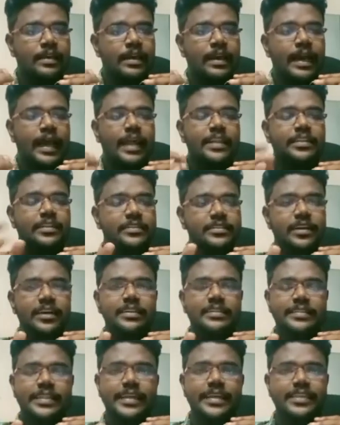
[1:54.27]
And the
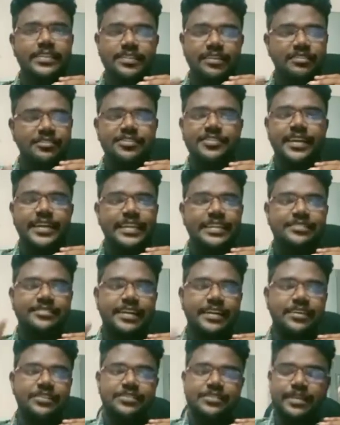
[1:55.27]
third thing is our study
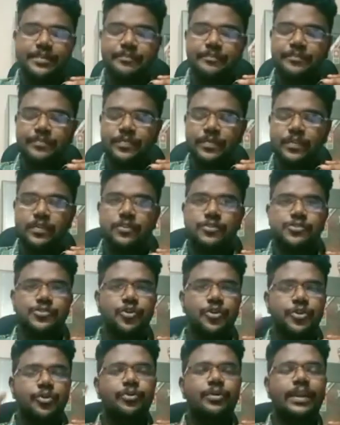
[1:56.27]
strategy.
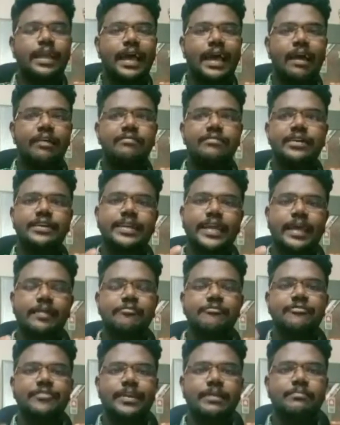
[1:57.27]
So you will have a
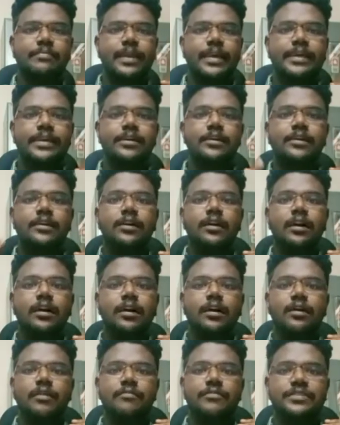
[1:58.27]
time frame like
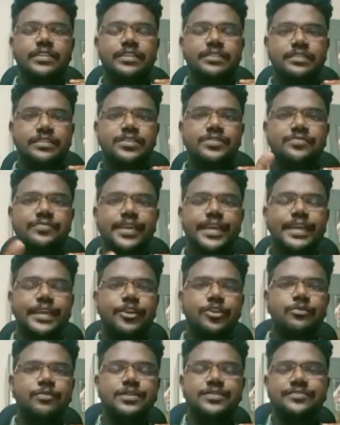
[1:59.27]
within this
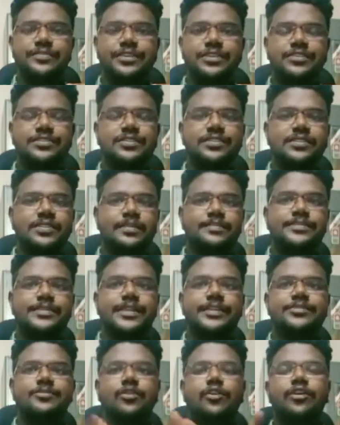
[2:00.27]
week you must finish this
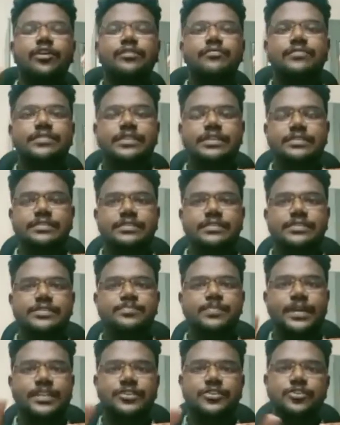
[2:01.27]
subject, or within
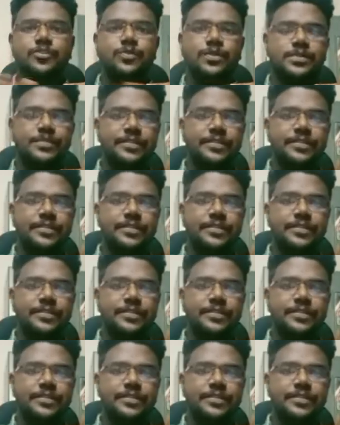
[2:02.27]
this month you must be